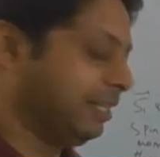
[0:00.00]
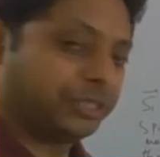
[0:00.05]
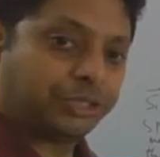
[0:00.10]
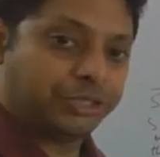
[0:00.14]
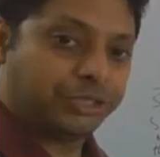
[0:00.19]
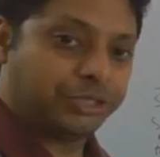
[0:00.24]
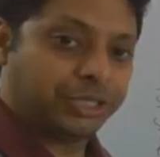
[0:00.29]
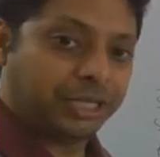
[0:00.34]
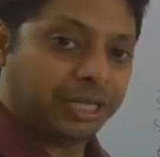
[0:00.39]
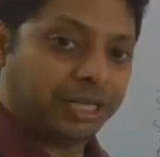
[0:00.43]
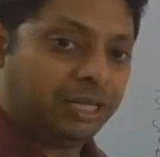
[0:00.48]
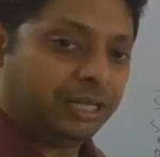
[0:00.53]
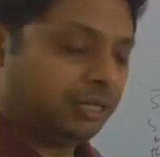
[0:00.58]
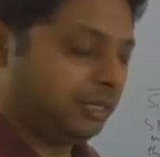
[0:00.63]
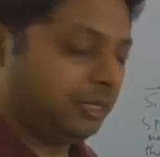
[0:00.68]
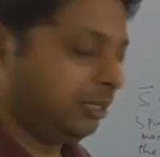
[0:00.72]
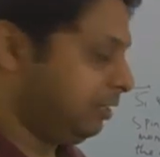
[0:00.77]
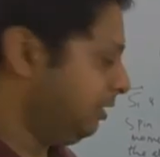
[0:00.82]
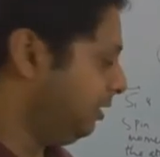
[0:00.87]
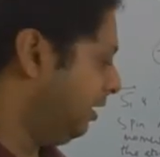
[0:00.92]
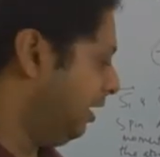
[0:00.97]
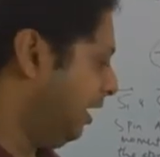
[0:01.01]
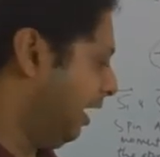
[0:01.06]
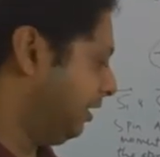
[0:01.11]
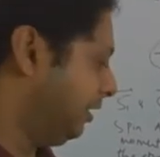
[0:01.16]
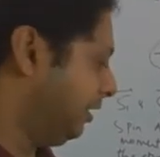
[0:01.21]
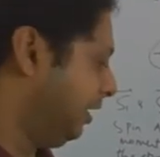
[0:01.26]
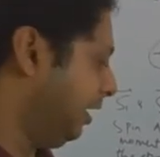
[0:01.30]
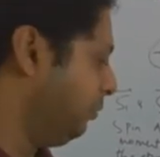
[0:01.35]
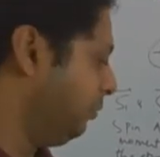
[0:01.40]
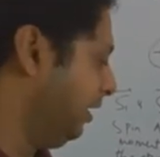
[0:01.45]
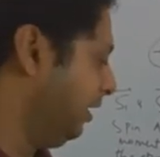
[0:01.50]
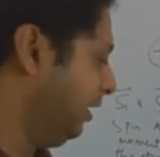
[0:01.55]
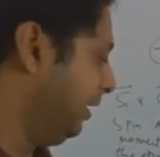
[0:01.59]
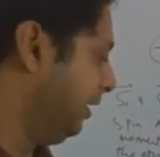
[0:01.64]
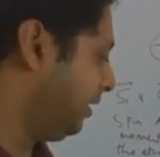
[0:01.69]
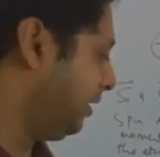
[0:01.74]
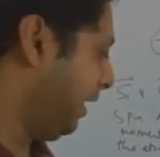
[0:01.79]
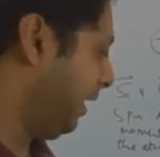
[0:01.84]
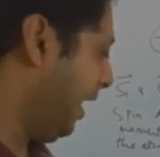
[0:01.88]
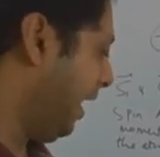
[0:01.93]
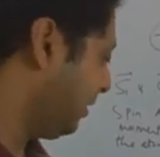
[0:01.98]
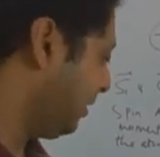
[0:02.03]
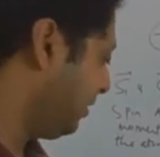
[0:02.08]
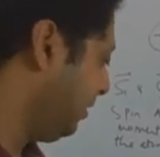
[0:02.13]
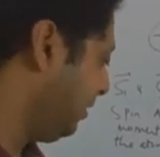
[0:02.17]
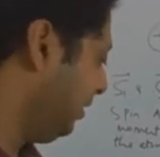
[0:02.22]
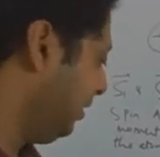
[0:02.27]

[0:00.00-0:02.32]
Sj, and they will interact